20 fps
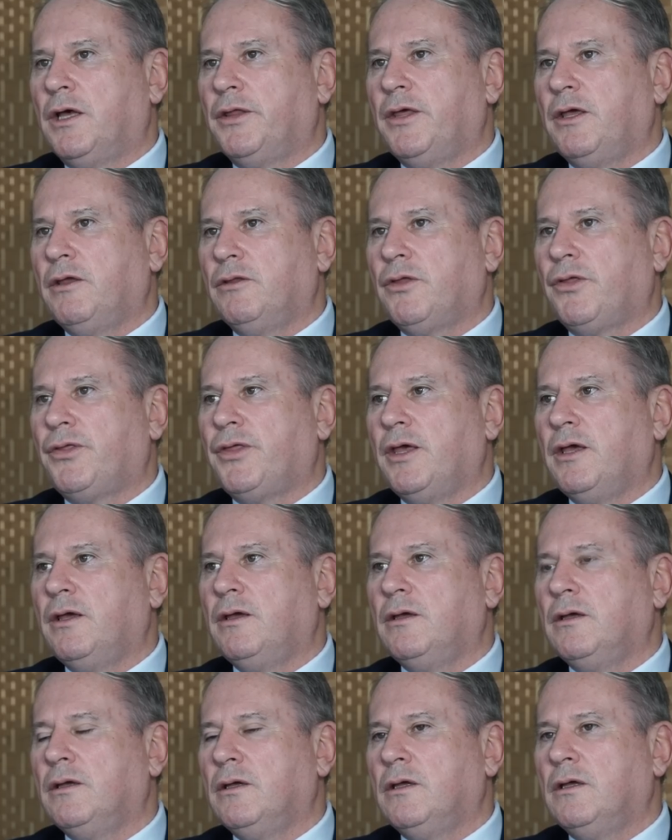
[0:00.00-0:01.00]
I think the
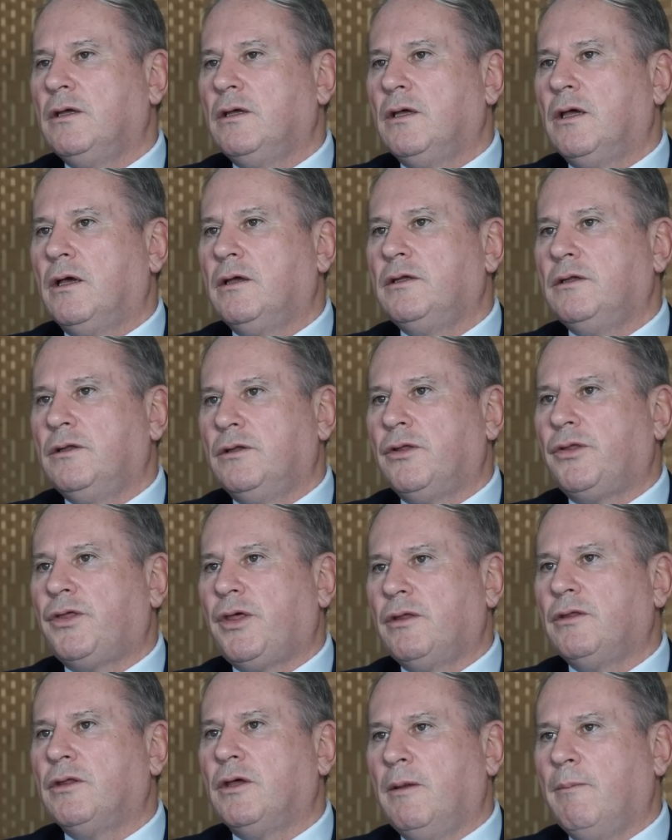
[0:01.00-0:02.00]
thing
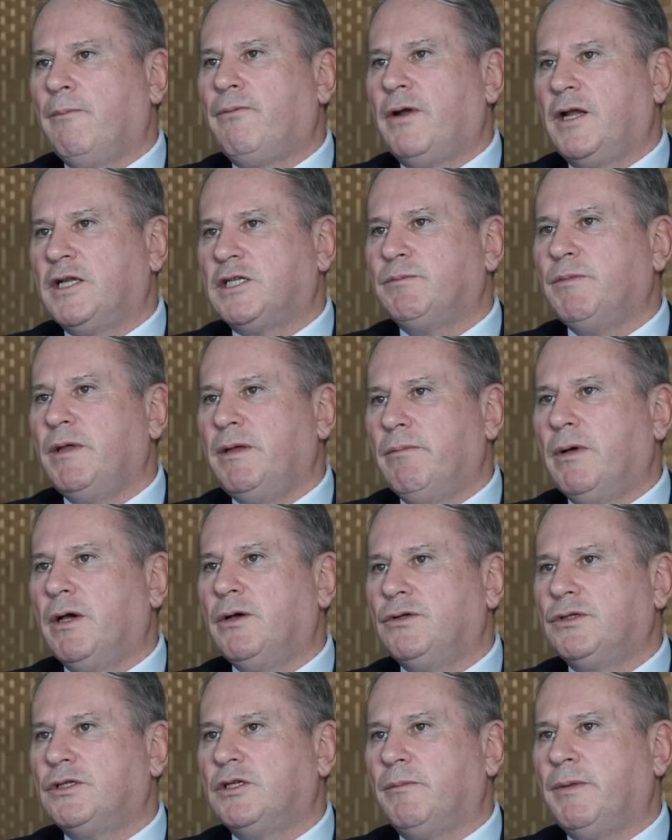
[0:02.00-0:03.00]
that impressed me
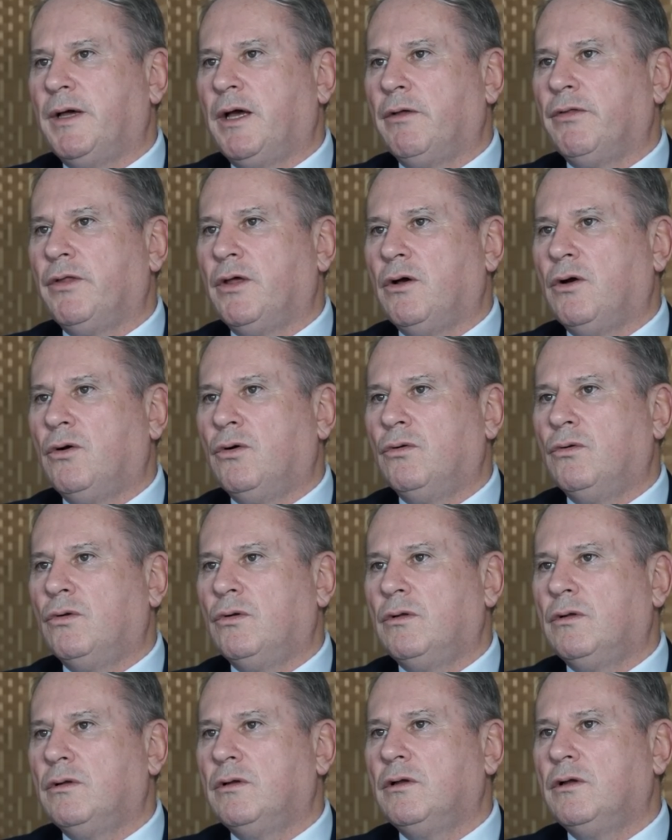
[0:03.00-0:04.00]
most about the
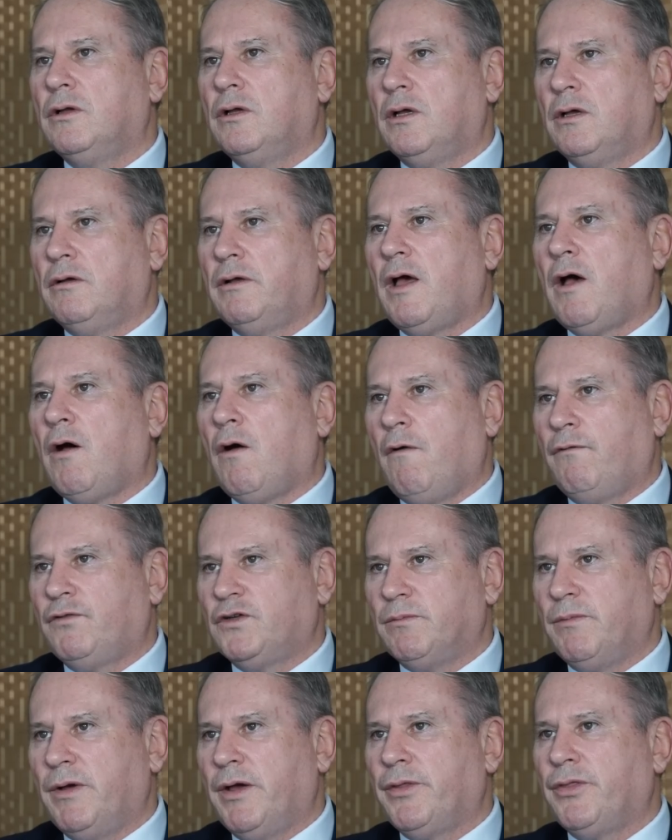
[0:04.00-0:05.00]
whole
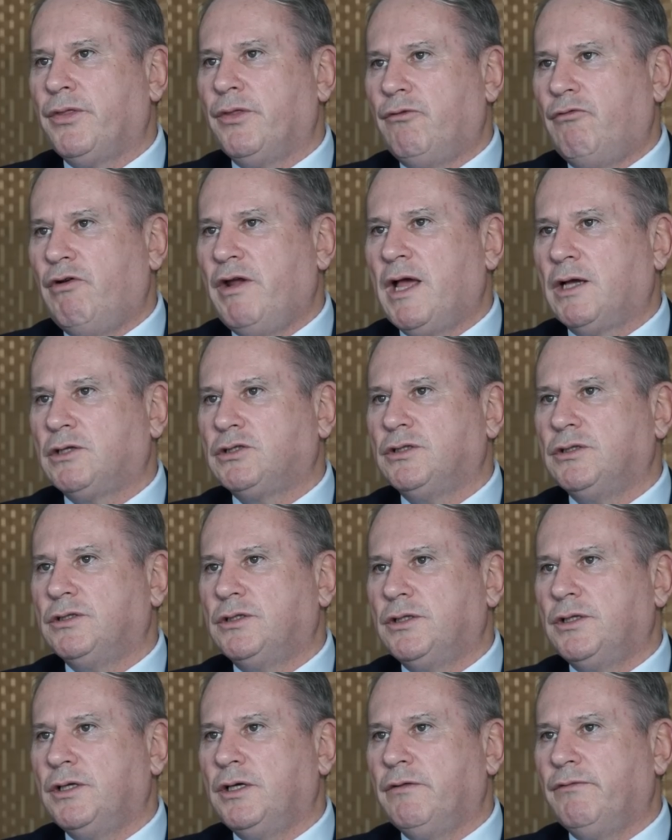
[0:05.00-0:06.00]
aftermath and the reaction
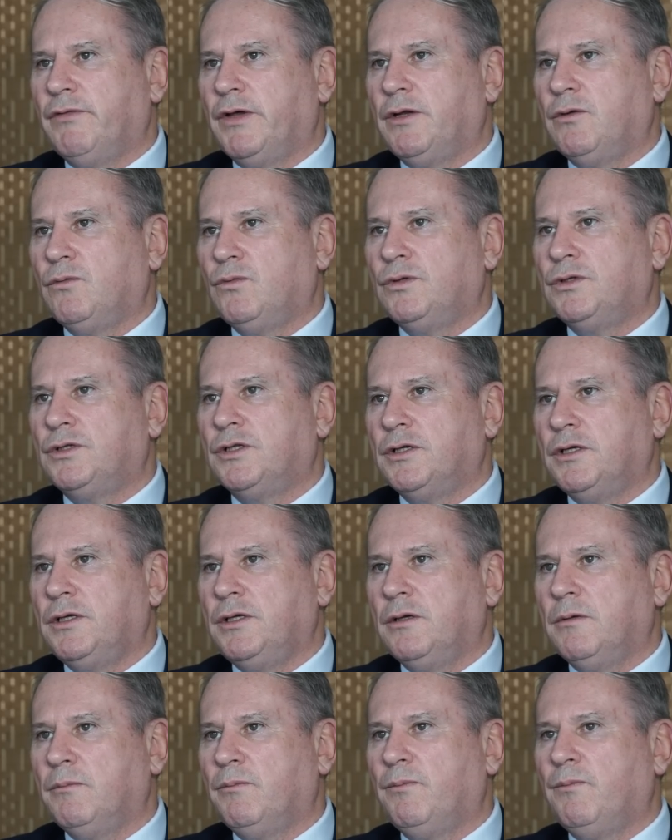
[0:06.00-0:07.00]
to the event was
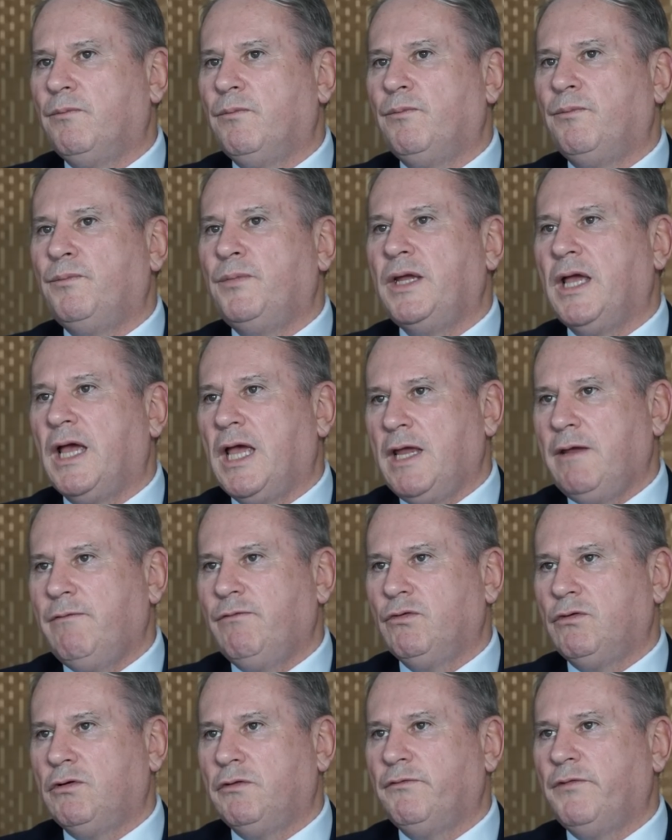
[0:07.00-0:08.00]
the
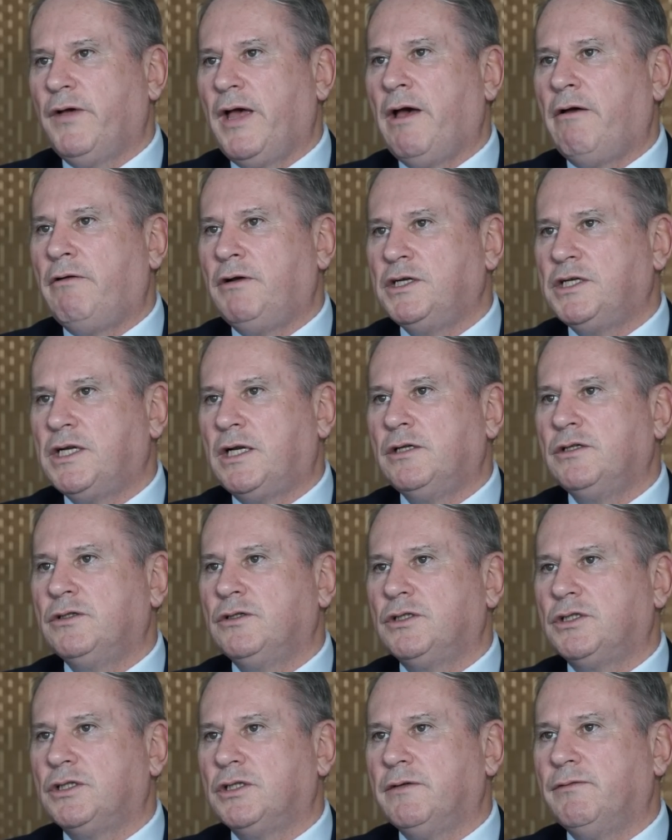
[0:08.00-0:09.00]
behaviour of our
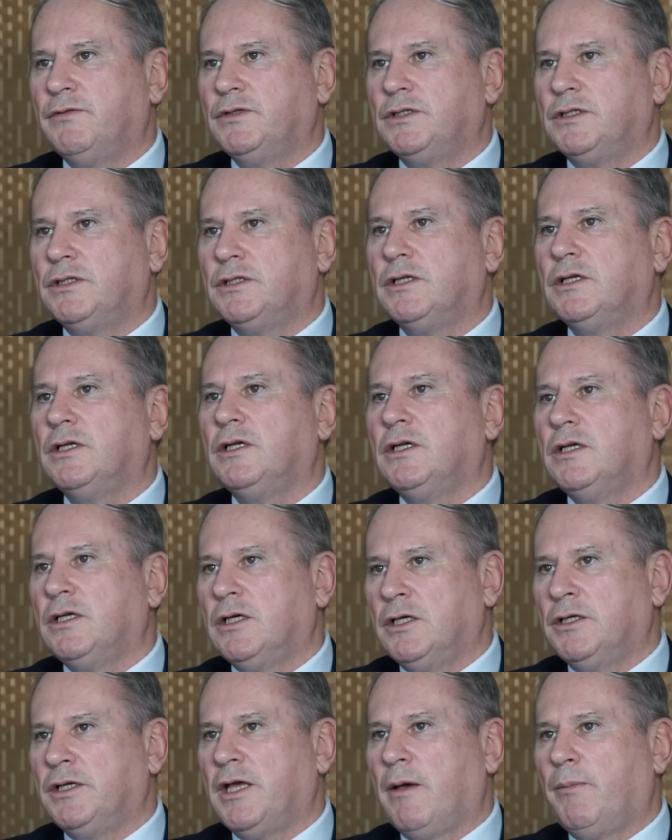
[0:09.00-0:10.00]
intelligence services
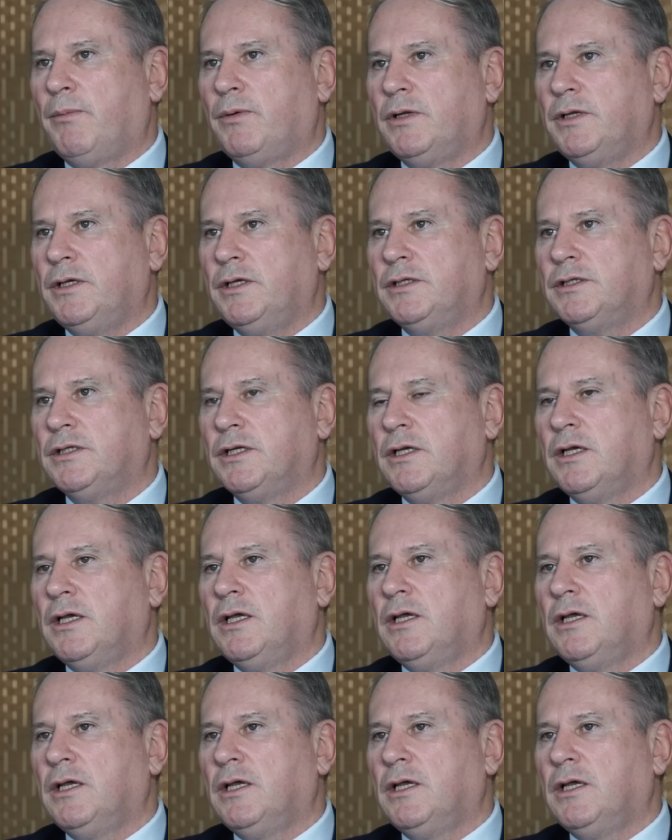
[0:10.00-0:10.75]
and our police.